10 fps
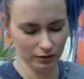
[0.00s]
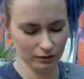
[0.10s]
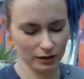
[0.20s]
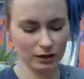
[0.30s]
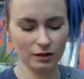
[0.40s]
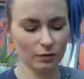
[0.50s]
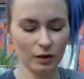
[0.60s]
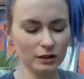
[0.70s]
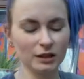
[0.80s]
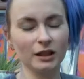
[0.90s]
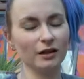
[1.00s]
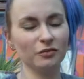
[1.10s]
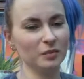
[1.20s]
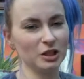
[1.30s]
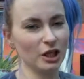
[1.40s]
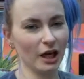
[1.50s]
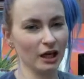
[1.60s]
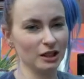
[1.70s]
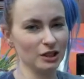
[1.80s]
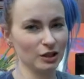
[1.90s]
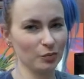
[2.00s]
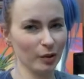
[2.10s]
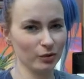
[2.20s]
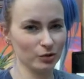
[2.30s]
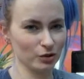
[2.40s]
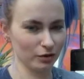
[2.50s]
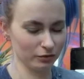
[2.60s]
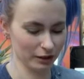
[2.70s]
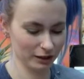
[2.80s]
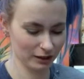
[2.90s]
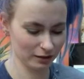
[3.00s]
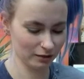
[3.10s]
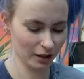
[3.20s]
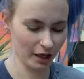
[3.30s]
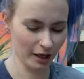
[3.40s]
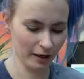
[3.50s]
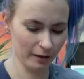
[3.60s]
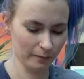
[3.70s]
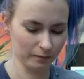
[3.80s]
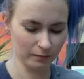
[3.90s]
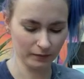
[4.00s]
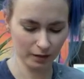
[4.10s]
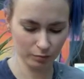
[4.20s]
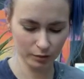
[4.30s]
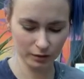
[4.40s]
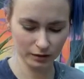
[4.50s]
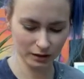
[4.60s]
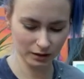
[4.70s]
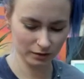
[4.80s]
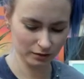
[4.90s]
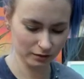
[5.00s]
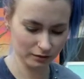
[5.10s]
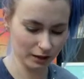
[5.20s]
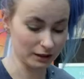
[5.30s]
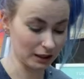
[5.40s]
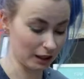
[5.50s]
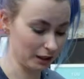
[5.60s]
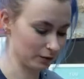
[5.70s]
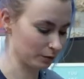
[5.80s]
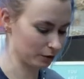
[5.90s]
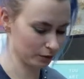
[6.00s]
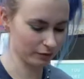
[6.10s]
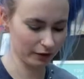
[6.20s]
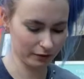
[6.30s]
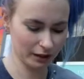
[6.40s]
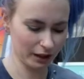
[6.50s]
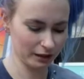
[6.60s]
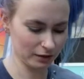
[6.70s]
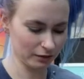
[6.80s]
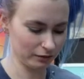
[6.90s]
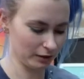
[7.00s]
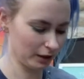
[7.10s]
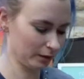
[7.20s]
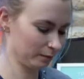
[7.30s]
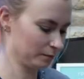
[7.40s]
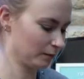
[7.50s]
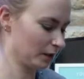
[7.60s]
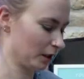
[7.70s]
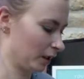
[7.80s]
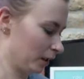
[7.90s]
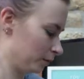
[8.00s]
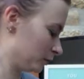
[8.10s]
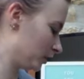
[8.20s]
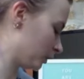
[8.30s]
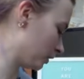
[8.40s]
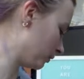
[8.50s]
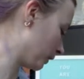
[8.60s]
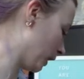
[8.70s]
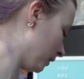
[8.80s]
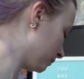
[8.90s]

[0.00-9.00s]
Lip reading: they didn't want to give me change in the post office. But they did, which was very nice of them to do that.